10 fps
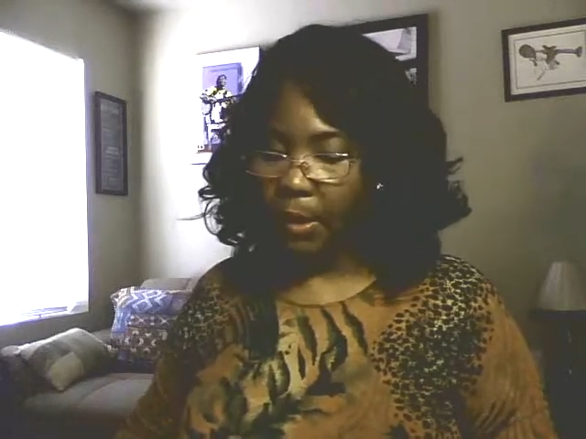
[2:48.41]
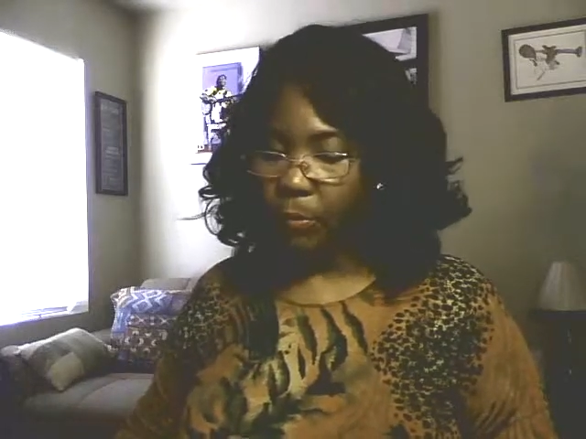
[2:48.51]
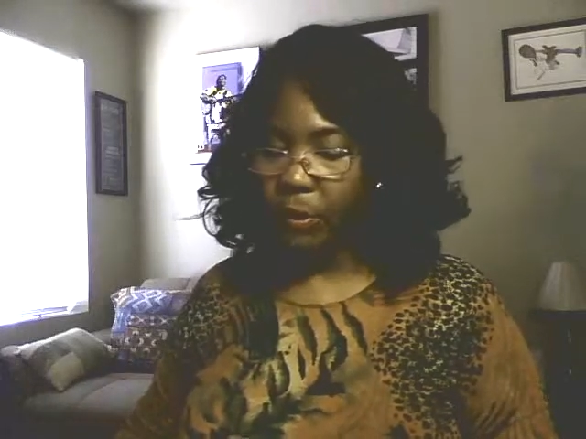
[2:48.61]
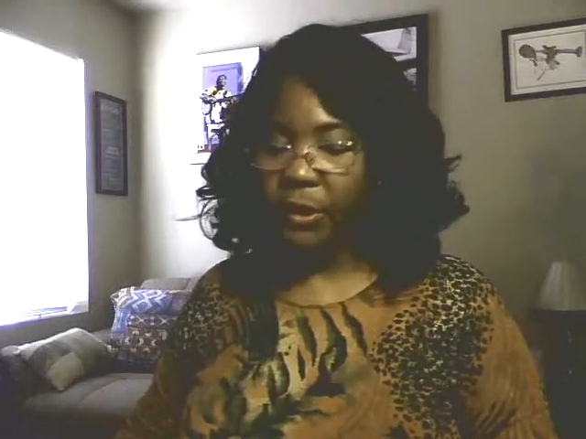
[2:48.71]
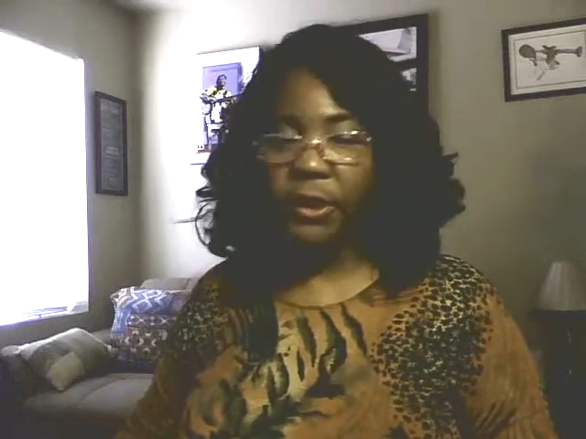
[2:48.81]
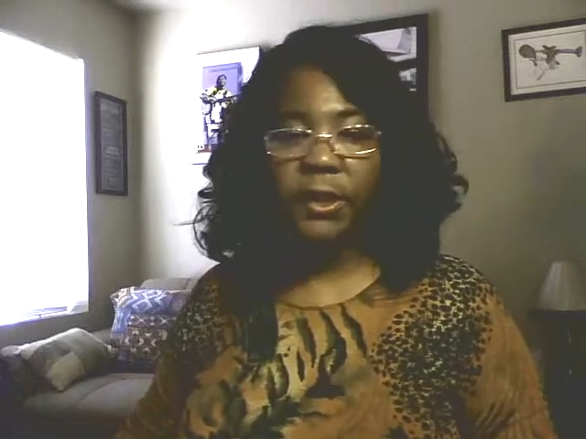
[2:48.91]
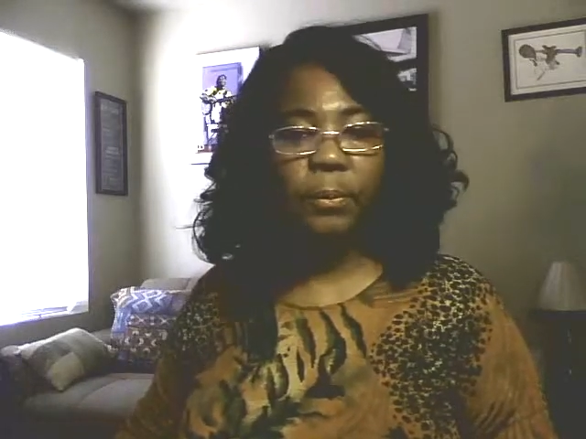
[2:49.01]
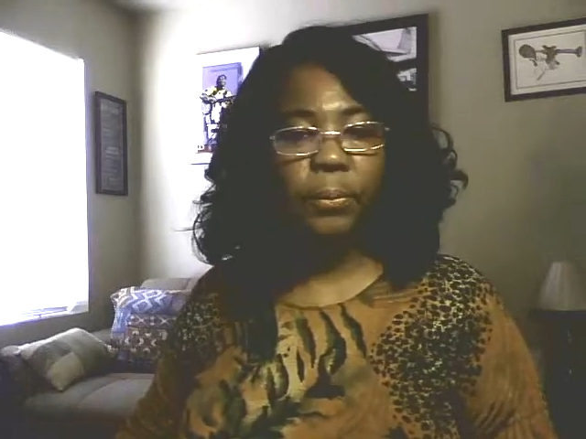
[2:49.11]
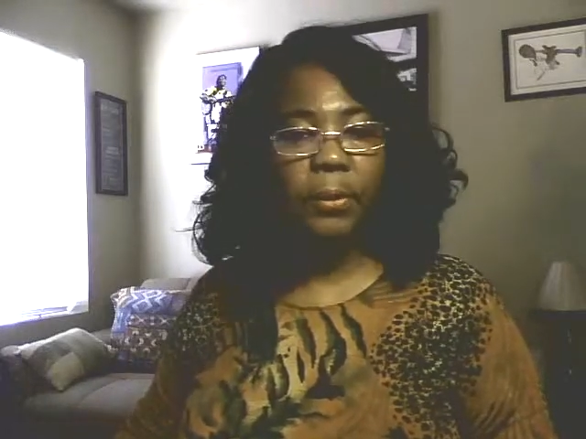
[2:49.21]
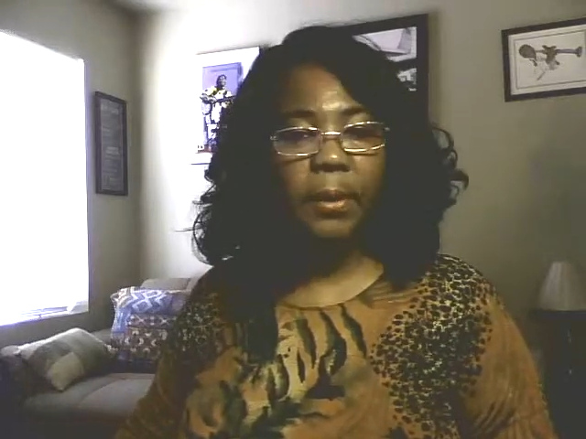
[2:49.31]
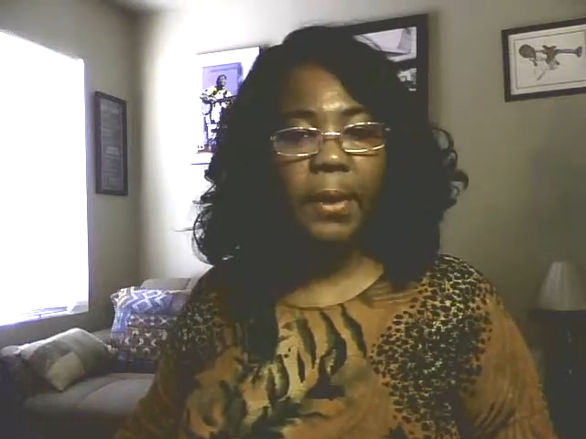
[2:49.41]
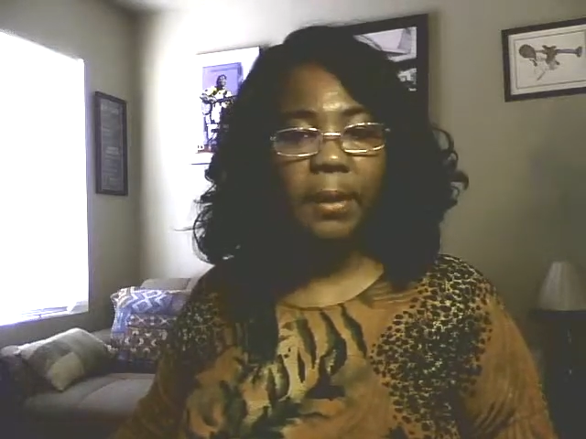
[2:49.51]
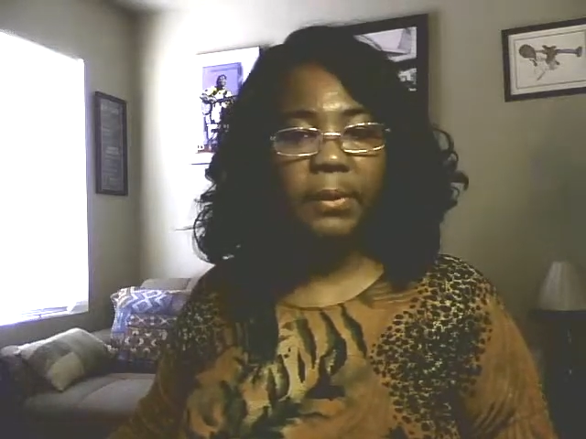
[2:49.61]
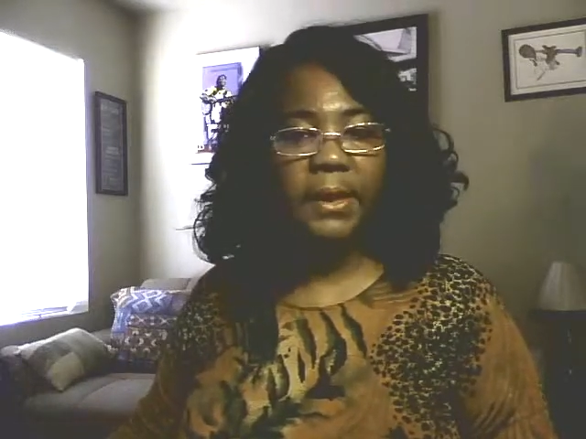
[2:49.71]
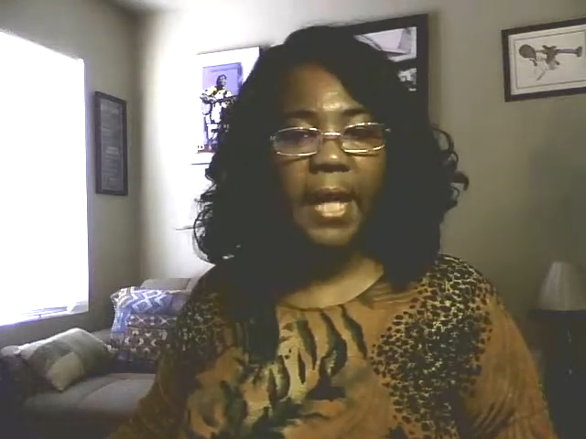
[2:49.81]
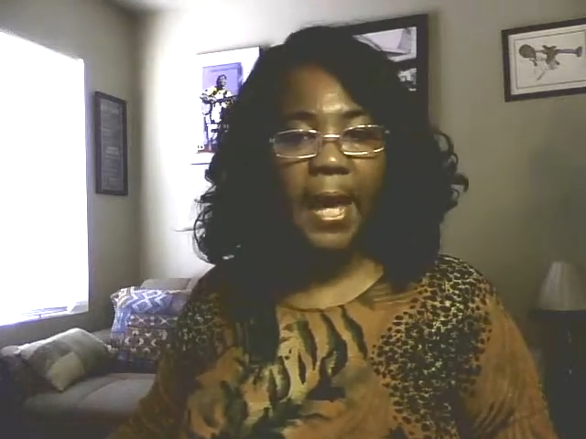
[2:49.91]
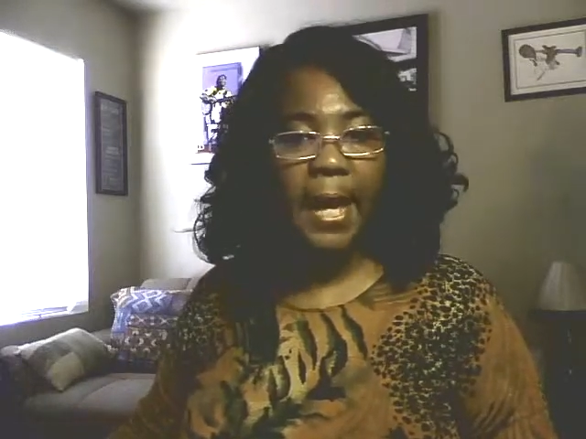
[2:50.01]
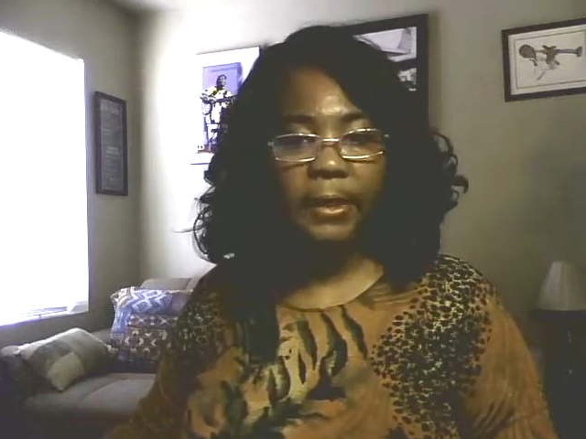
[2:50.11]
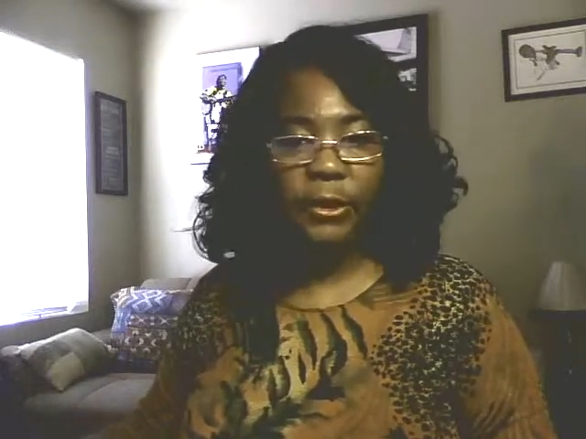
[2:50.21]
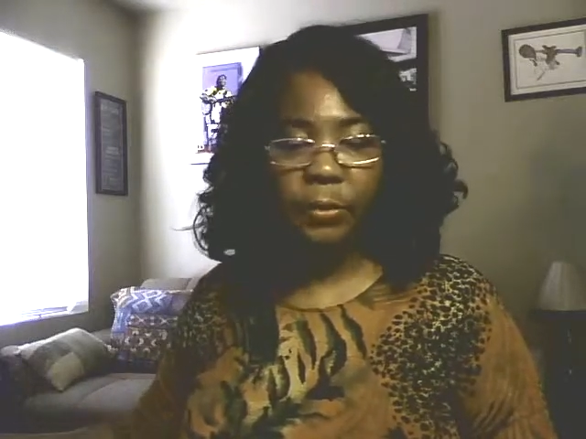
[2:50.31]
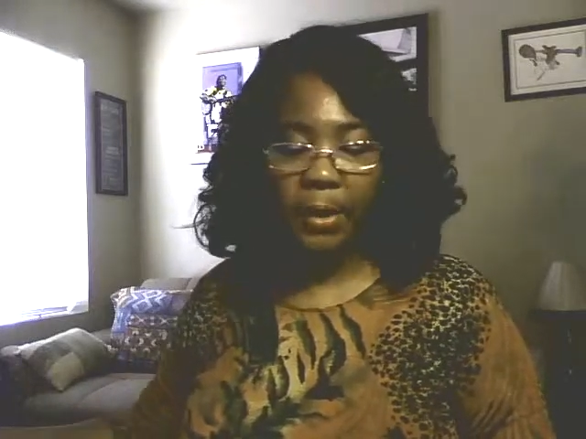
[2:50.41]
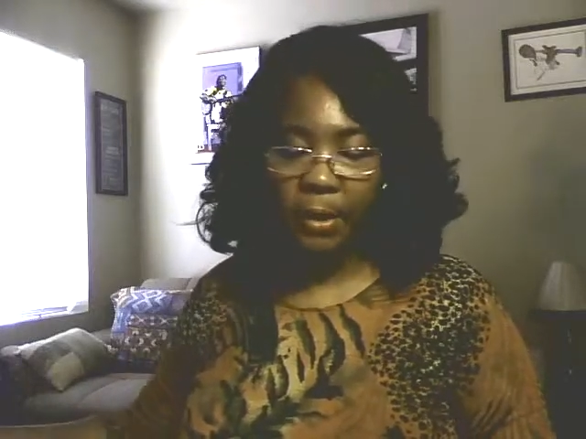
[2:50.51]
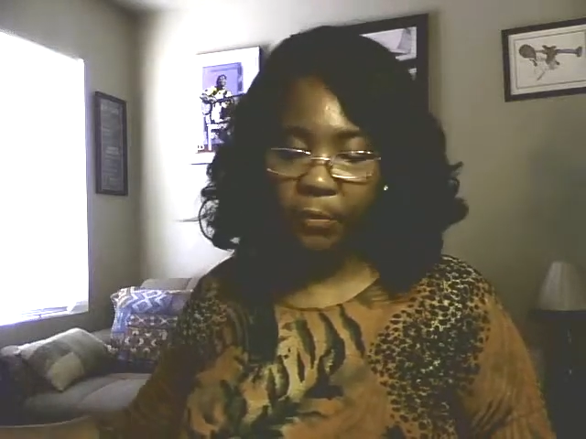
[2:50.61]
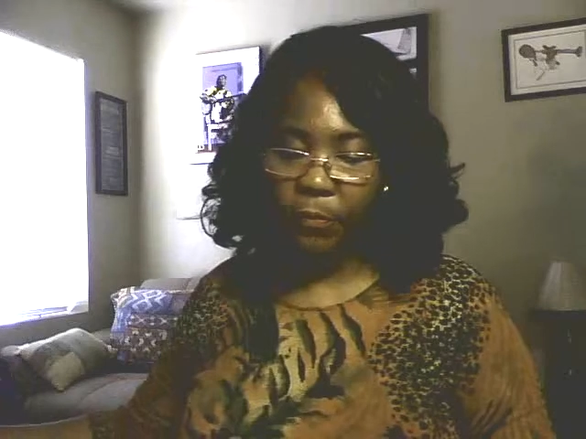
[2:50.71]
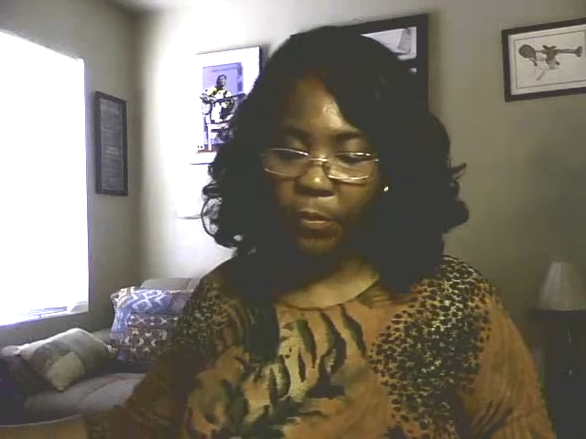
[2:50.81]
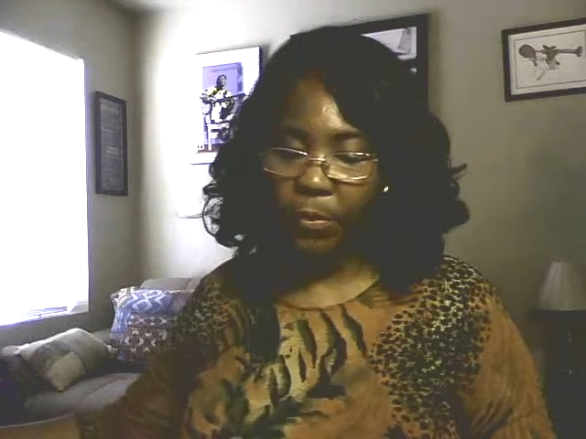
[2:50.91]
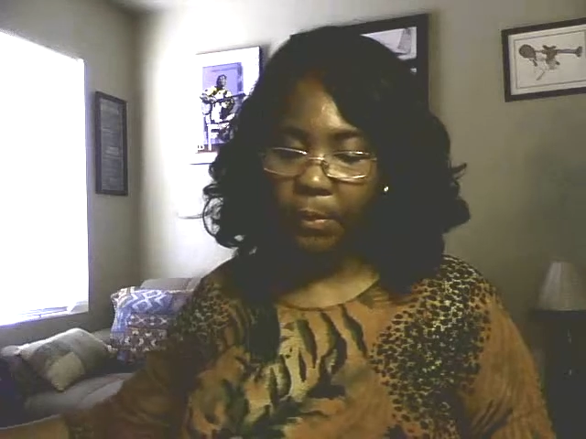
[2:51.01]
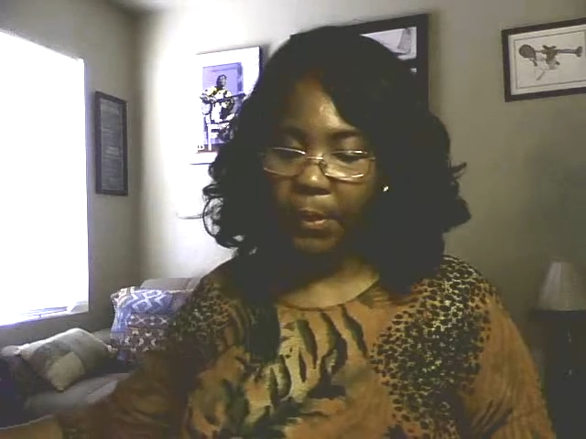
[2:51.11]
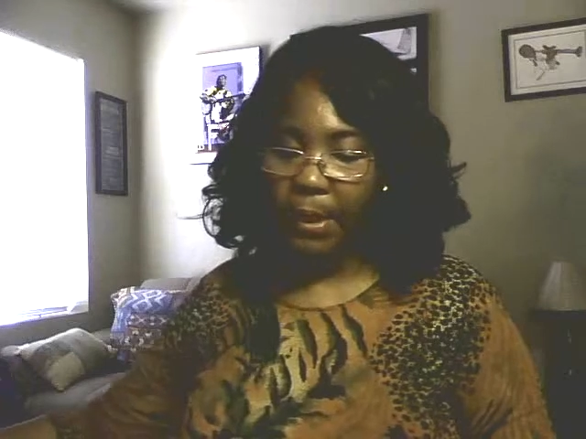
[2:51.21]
which is the premium tax credit form,